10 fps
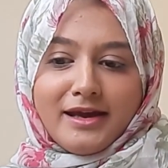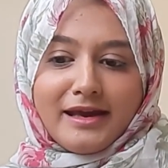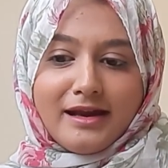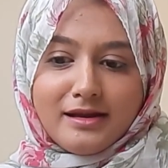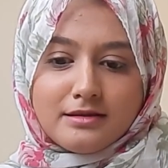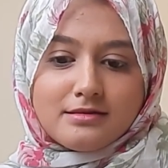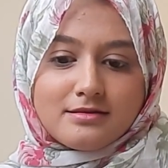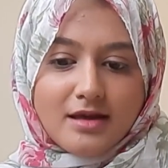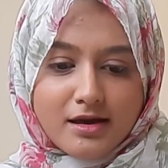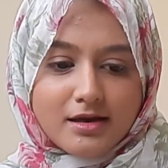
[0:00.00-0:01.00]
getting
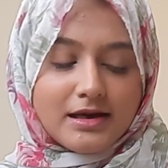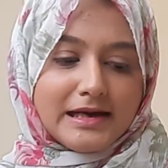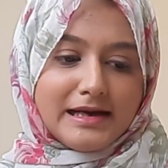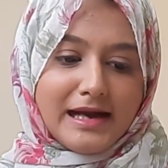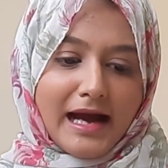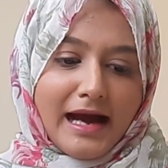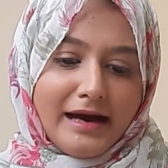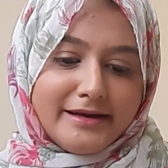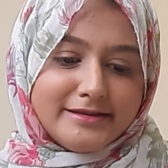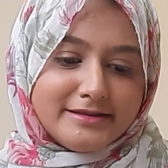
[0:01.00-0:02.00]
sick
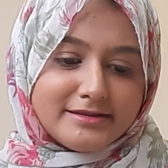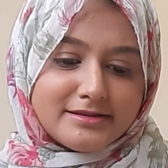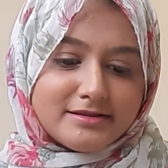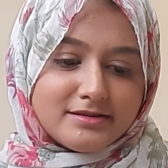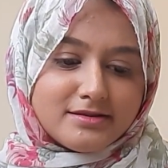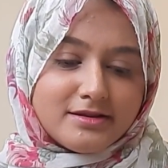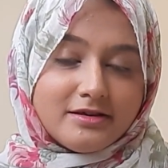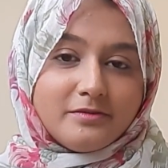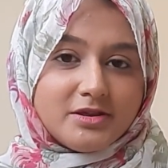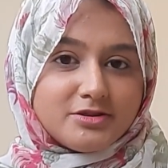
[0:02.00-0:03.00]
and
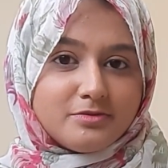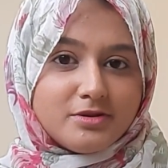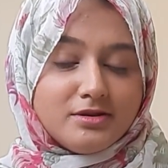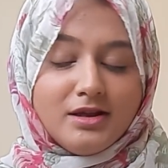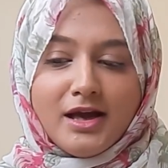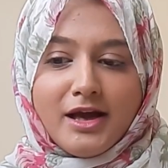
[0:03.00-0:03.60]
miserable.